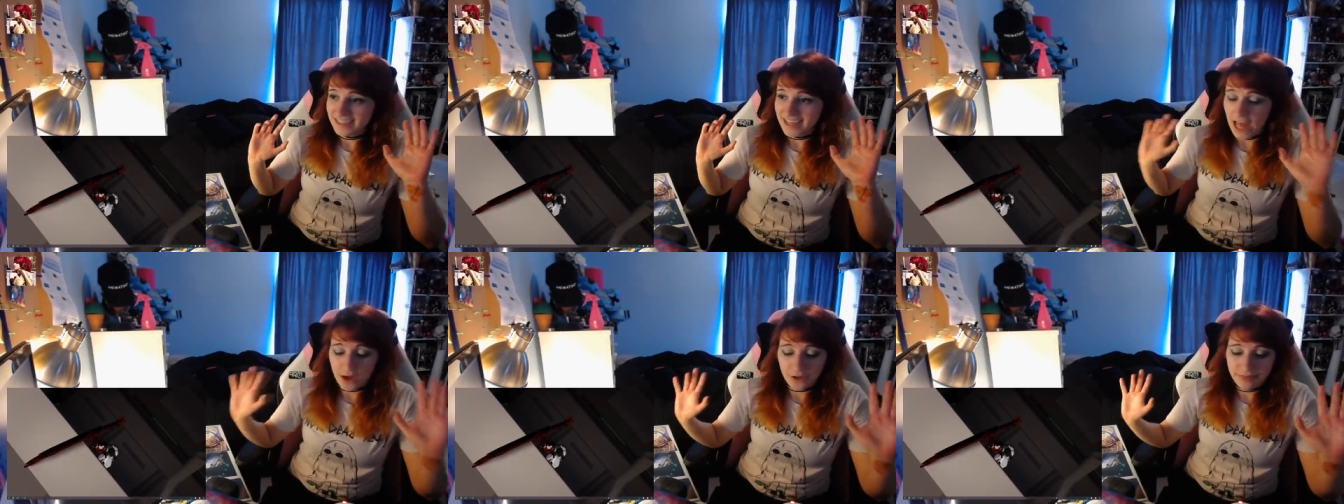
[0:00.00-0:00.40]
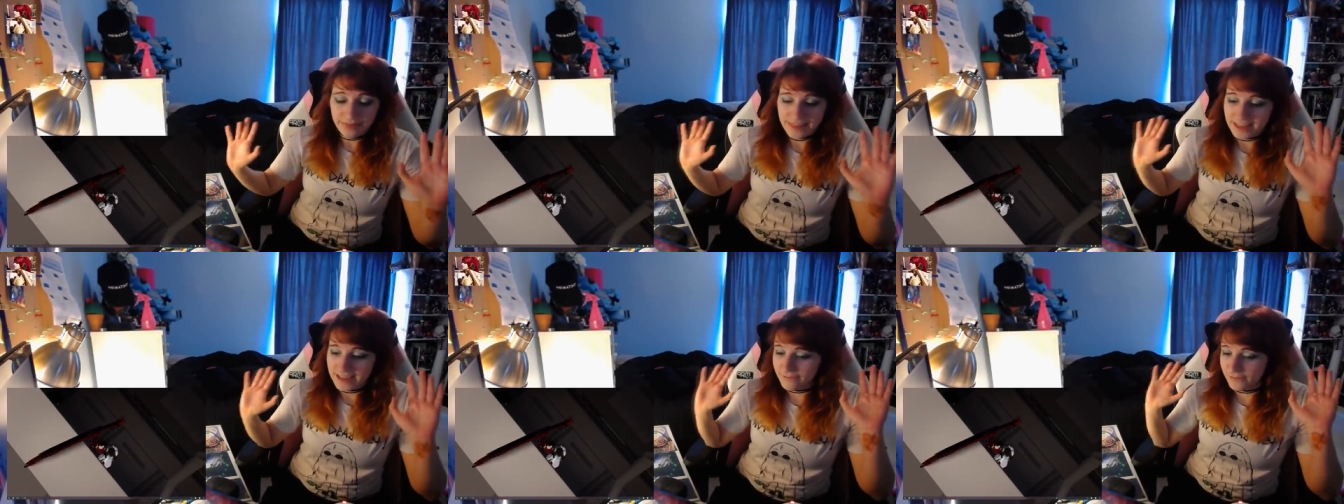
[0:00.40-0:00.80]

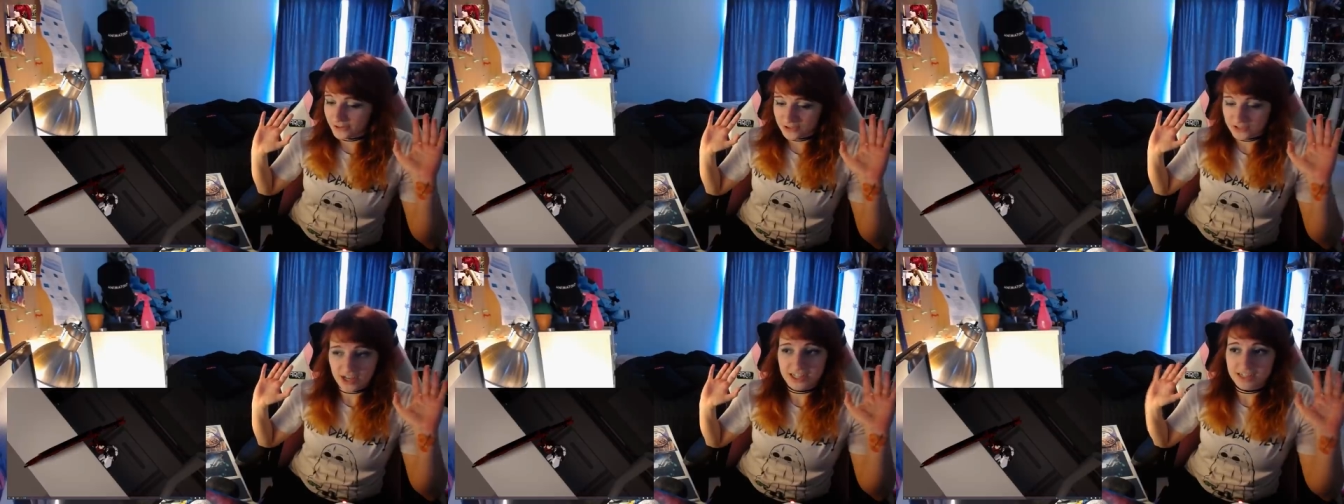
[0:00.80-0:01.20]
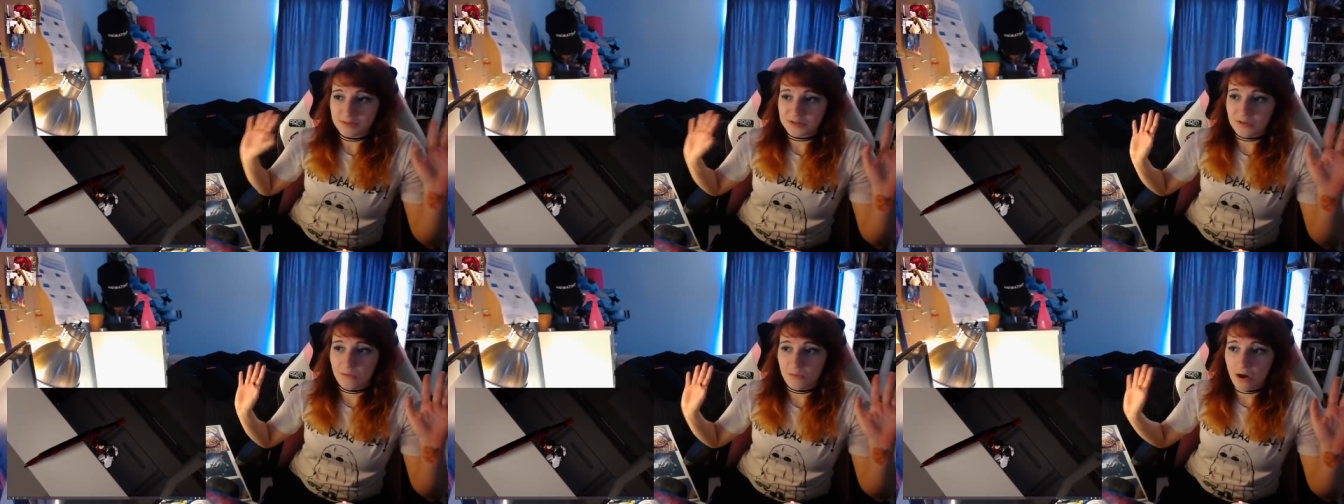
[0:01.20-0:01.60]
healthy if there's not as
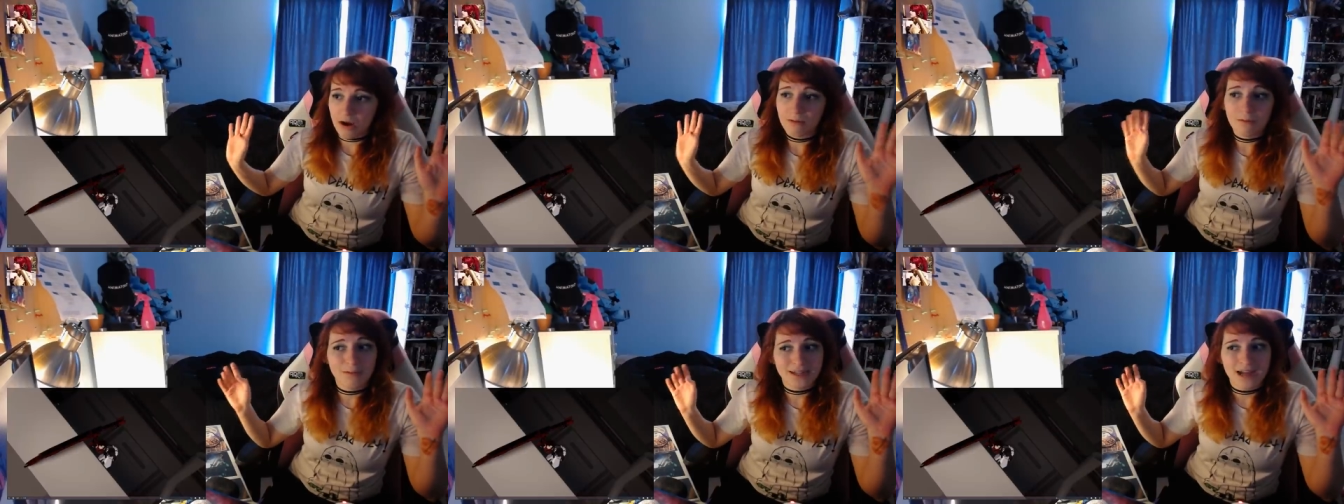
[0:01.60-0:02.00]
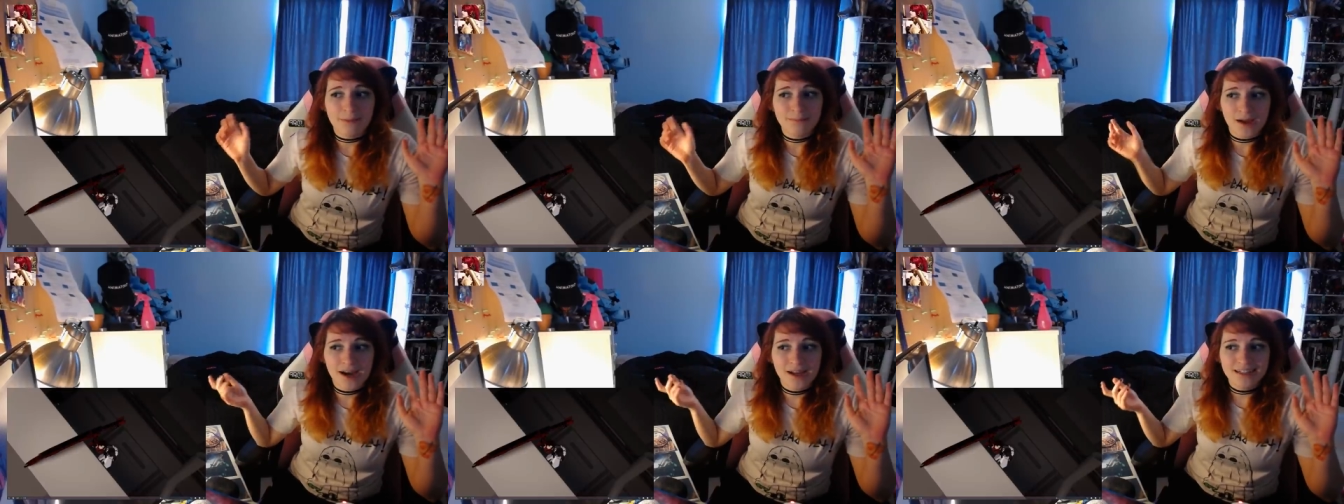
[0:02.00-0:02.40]
much of a problem like
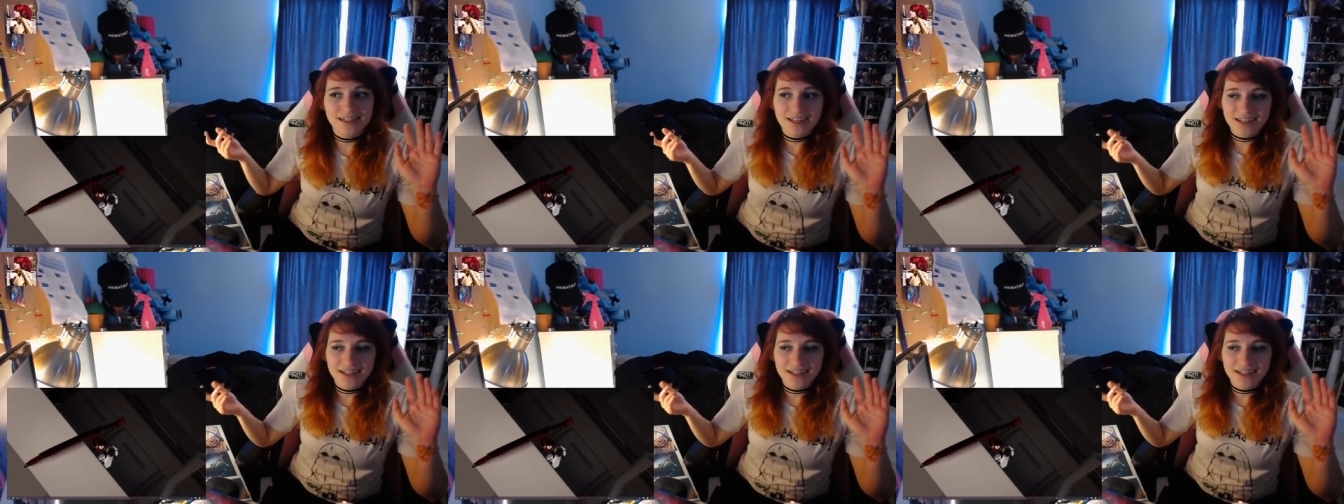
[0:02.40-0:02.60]
i'm not